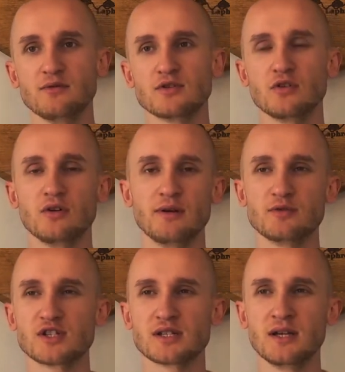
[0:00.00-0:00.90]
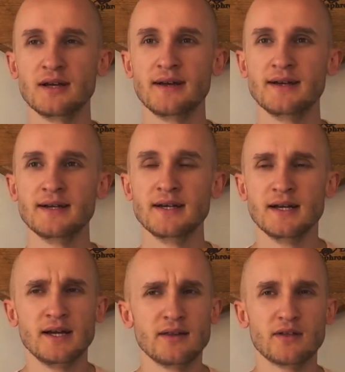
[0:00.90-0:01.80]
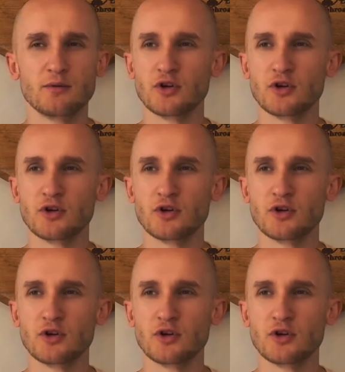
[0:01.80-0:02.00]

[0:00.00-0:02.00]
It was a lot. It was there